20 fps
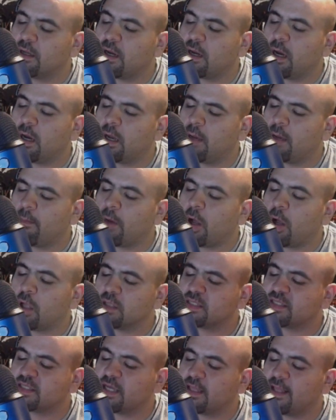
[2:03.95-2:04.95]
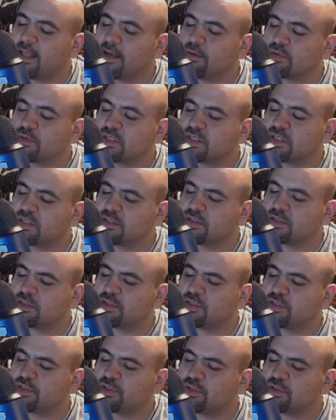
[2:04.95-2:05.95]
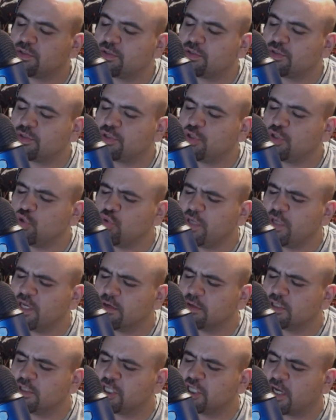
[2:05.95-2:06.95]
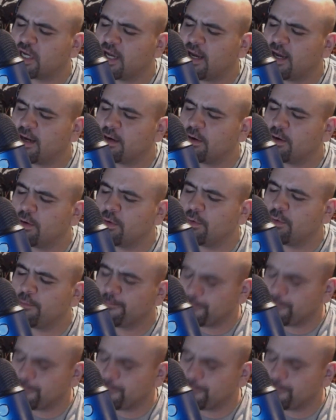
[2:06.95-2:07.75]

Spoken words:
All sellouts. 2 here in Chicago.